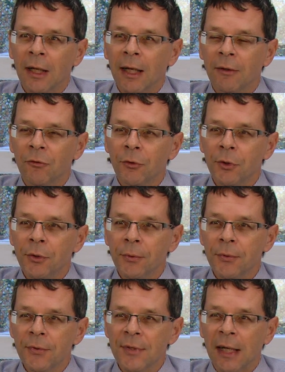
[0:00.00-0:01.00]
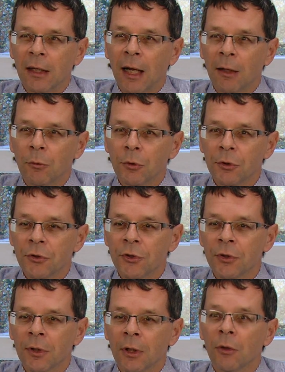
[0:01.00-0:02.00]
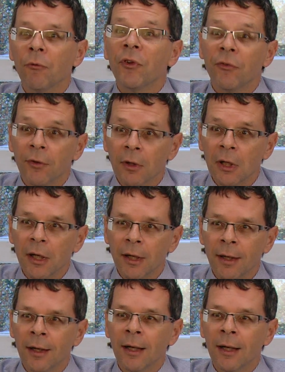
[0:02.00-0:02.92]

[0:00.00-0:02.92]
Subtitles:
and to use that language consistently